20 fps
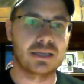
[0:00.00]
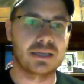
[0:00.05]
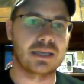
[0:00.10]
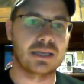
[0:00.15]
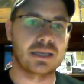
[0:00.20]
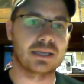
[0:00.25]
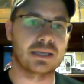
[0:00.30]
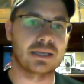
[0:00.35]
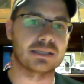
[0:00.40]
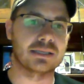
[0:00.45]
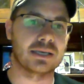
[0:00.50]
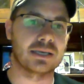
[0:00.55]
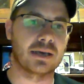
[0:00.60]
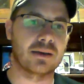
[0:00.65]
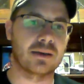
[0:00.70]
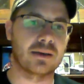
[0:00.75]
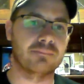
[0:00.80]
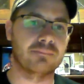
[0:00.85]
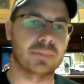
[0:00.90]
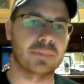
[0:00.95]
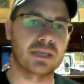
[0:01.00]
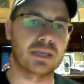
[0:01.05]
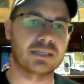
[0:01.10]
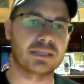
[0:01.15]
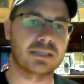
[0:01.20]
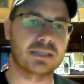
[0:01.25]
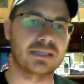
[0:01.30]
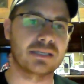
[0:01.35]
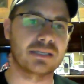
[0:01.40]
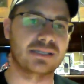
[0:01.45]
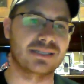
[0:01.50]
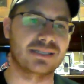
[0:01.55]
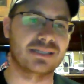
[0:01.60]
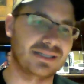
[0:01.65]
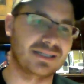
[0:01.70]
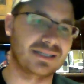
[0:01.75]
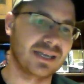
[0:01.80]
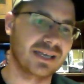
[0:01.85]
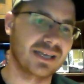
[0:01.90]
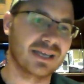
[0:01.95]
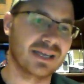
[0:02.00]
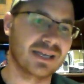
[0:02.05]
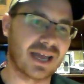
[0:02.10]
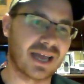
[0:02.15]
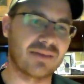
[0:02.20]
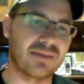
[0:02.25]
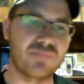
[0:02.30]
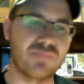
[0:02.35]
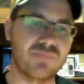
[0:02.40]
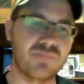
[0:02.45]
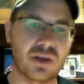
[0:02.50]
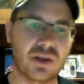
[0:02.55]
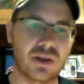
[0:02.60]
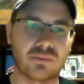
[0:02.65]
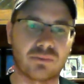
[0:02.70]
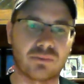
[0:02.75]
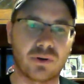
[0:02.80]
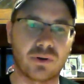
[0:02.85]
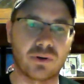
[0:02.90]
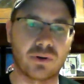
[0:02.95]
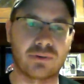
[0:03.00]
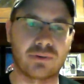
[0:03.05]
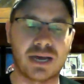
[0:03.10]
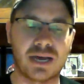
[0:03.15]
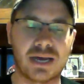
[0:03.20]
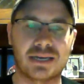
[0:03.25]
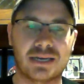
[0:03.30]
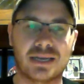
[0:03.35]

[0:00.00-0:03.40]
is it's a kind of middle of the road rod.